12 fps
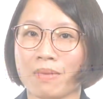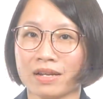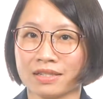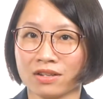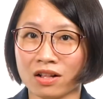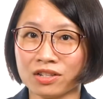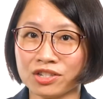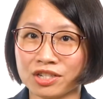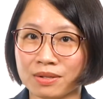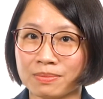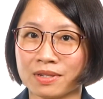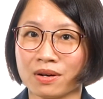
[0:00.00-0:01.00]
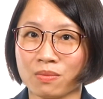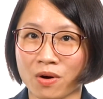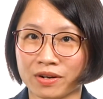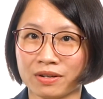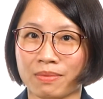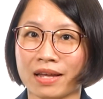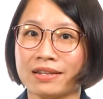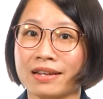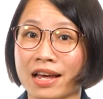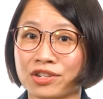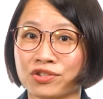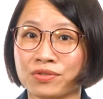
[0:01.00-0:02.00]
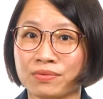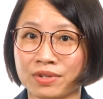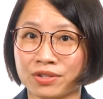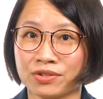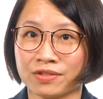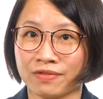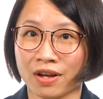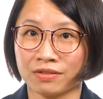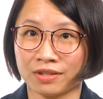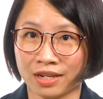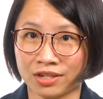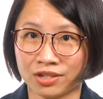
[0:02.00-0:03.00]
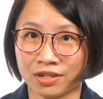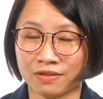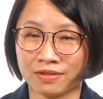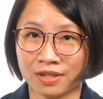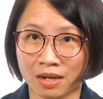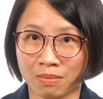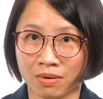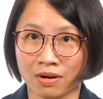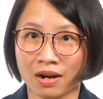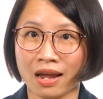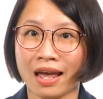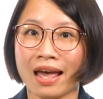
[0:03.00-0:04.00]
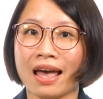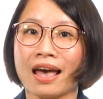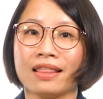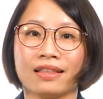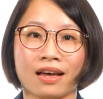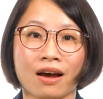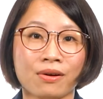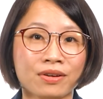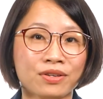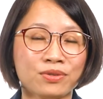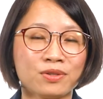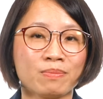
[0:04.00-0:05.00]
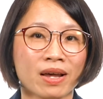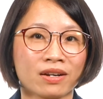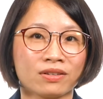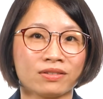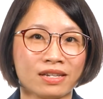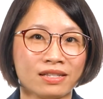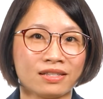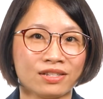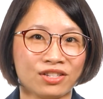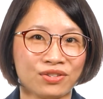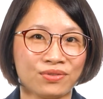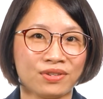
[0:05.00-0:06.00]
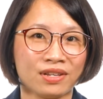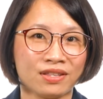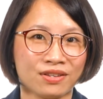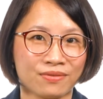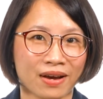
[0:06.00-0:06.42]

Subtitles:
by scholarships awarded by the National Research Foundation of Singapore and the Howard Hughes Medical Institute in the